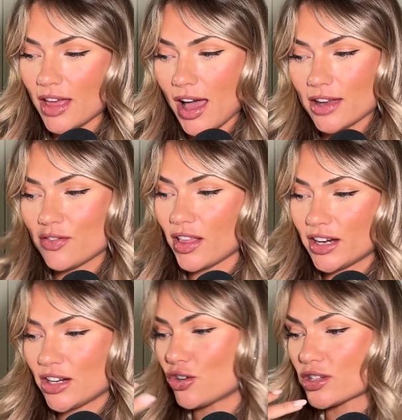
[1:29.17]
and
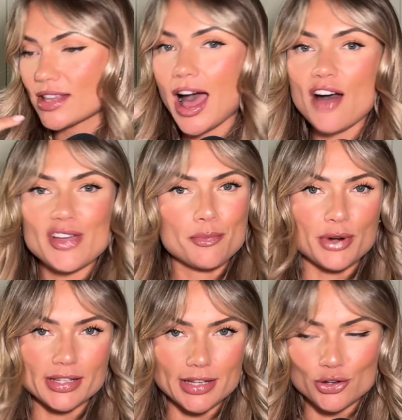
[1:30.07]
validating yourself,
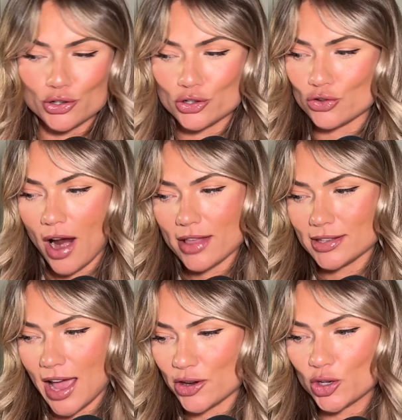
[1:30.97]
embracing your strengths
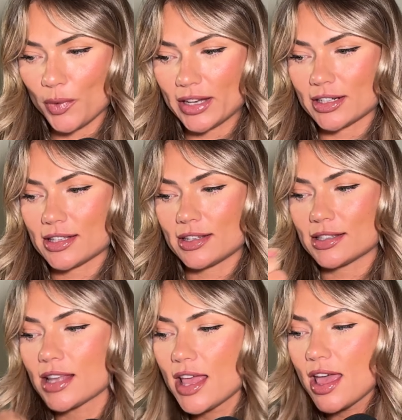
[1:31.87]
and your weaknesses,
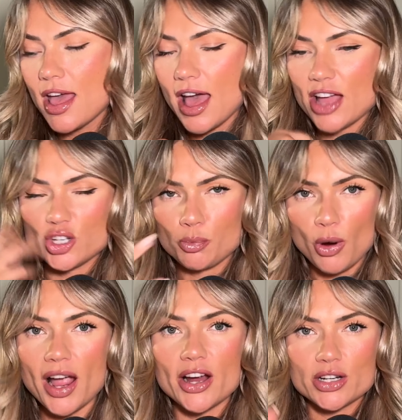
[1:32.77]
and just
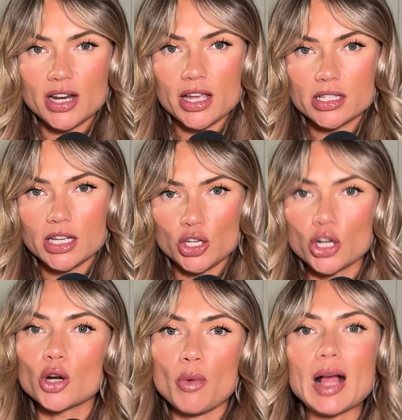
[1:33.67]
prioritizing
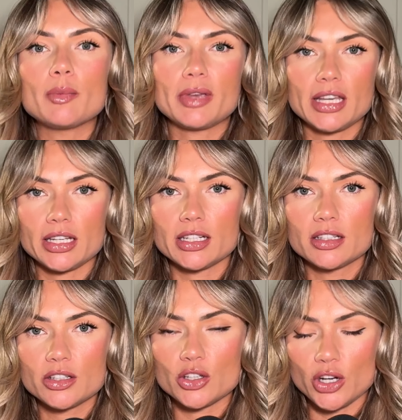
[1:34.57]
your well-being.
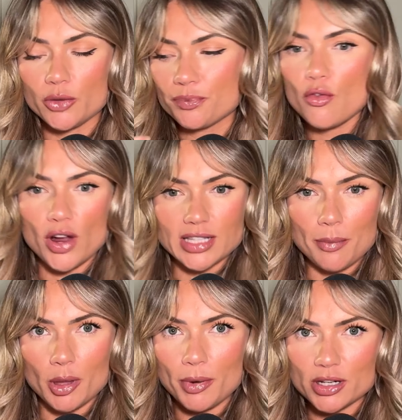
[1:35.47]
You know, for
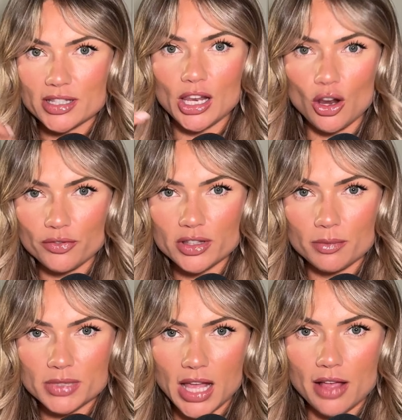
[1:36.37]
example, a person that loves
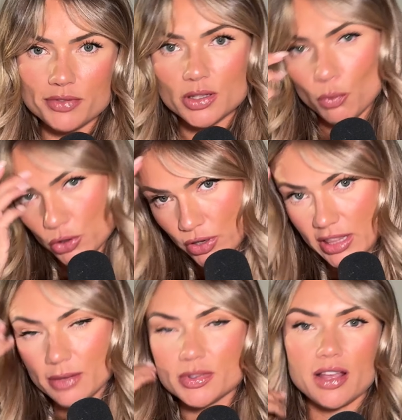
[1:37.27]
themselves would treat
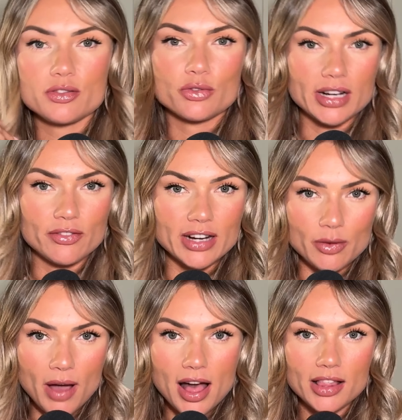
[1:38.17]
themselves really
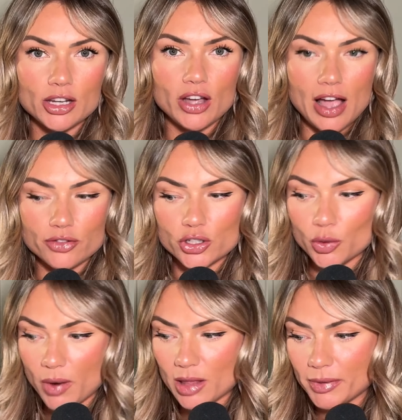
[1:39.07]
well and look after their
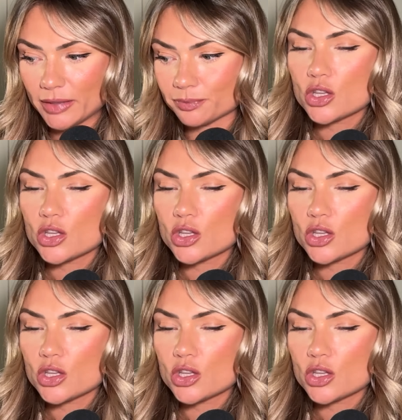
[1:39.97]
well-being.